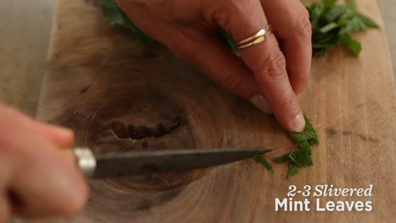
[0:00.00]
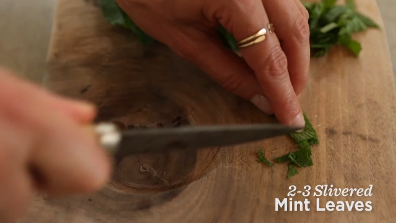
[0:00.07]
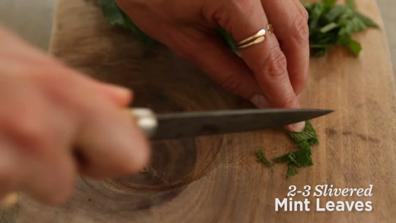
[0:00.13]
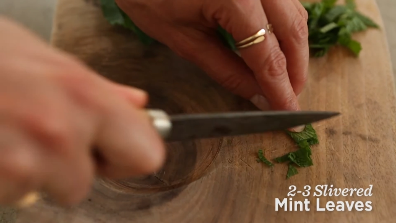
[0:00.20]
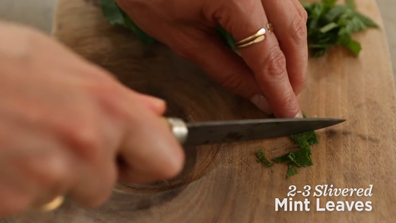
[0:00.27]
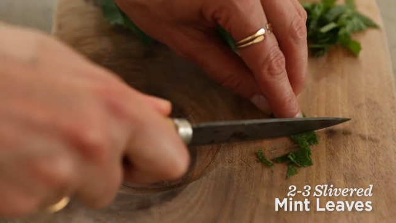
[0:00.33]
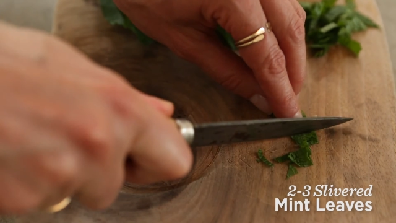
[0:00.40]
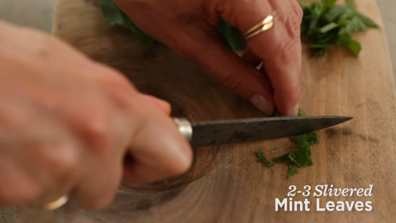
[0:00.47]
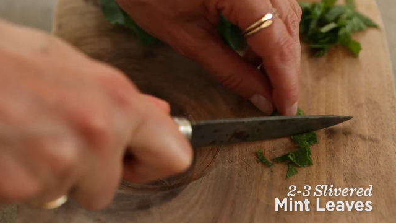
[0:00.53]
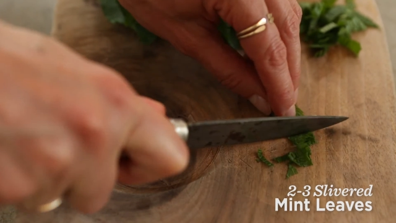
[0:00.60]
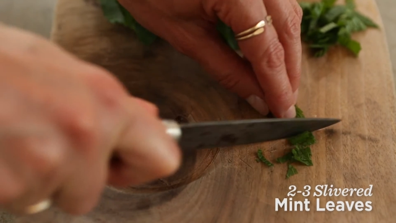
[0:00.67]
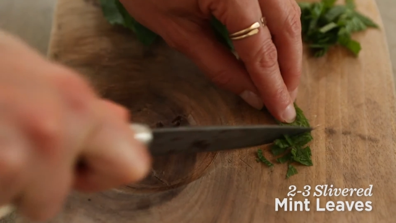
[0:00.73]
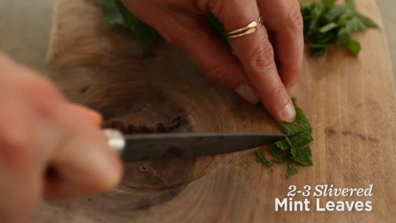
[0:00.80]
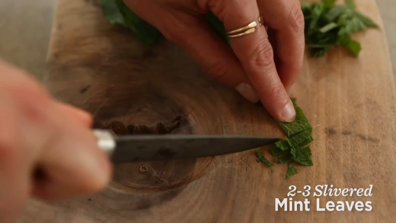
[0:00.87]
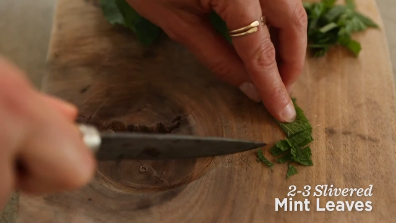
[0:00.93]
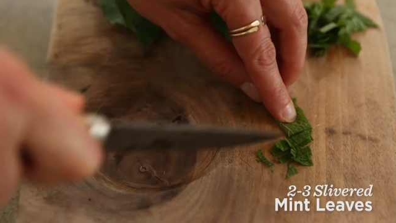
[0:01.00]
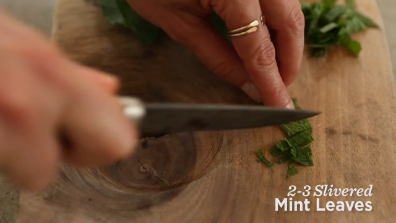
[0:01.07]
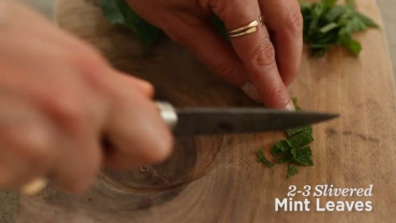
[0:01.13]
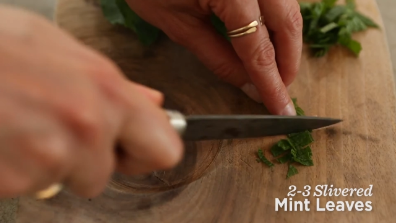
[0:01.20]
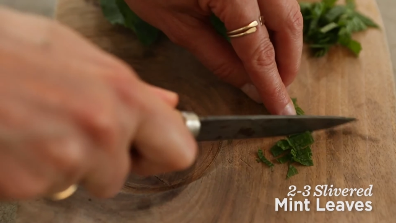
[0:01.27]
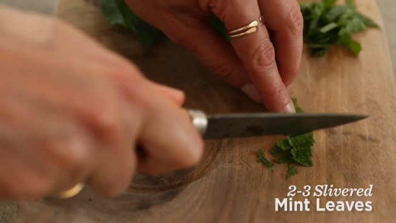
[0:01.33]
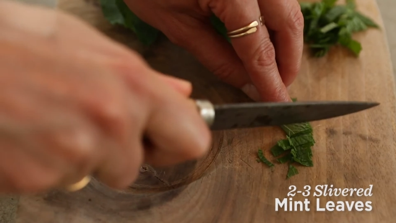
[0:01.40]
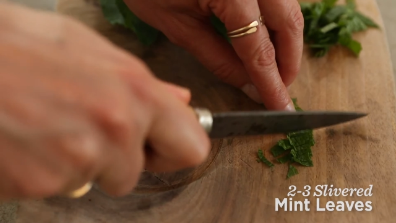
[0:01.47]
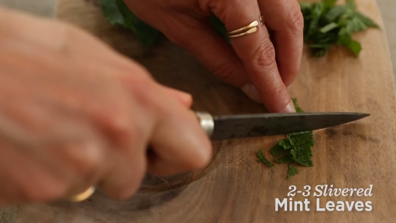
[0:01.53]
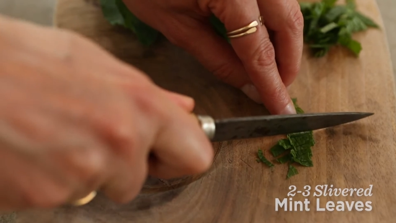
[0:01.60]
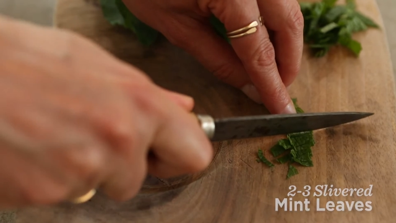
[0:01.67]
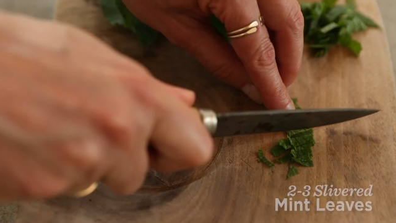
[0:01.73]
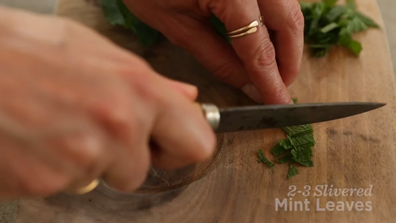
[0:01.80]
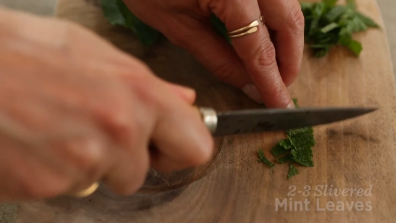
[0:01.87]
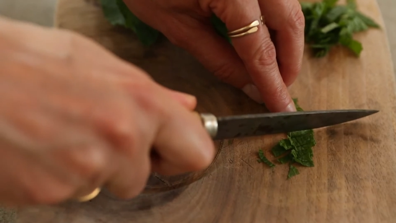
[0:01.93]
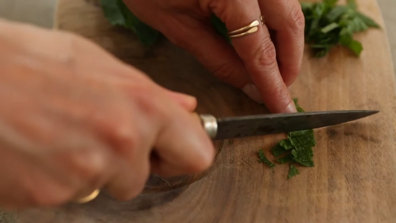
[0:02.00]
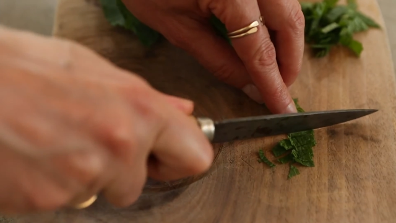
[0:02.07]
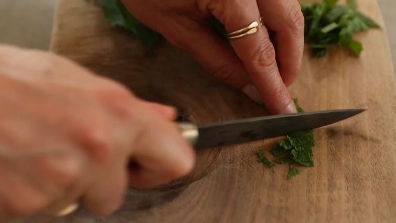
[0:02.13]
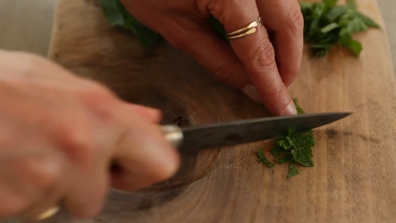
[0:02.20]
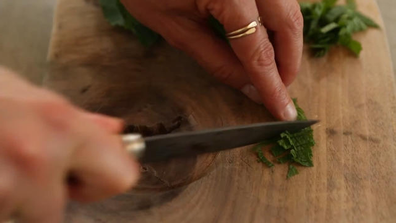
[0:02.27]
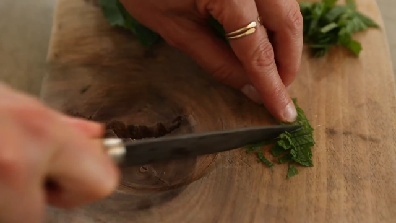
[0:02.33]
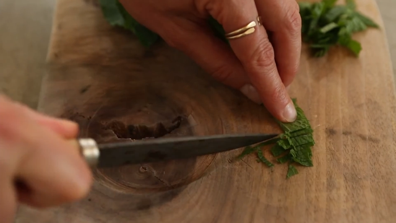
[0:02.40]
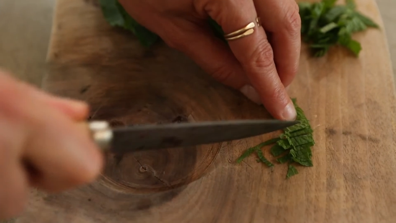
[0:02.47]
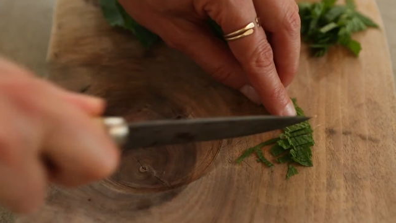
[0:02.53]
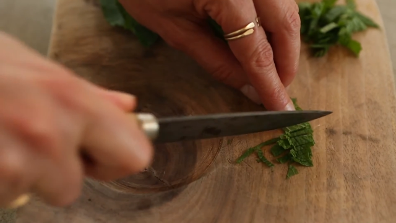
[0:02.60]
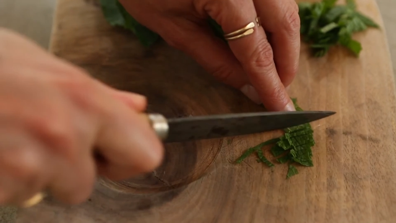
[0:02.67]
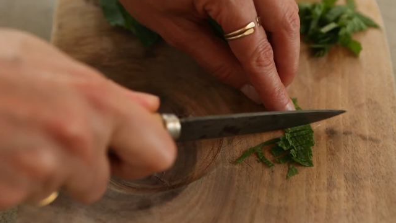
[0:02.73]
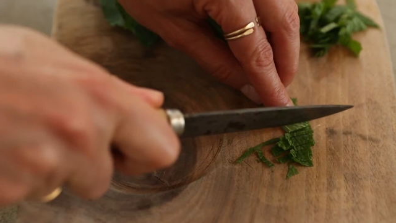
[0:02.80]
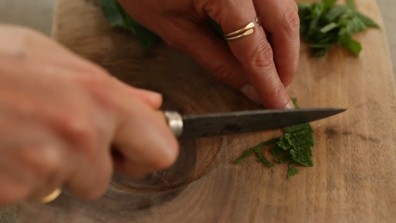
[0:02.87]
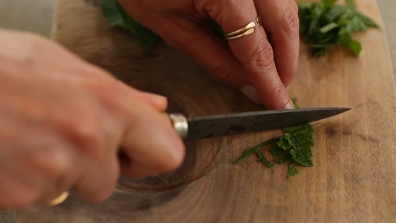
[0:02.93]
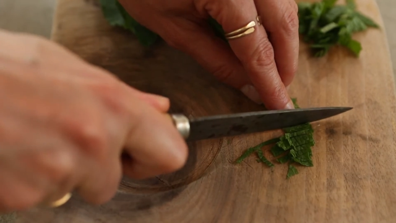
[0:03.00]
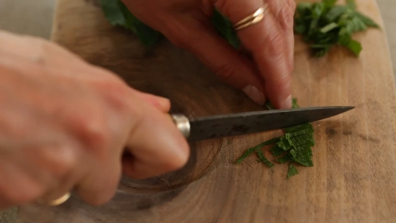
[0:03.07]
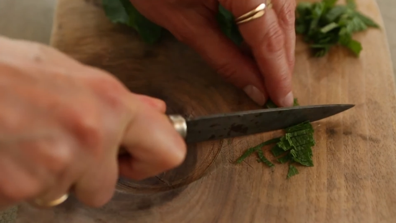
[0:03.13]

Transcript: Nobody's mouth can be seen.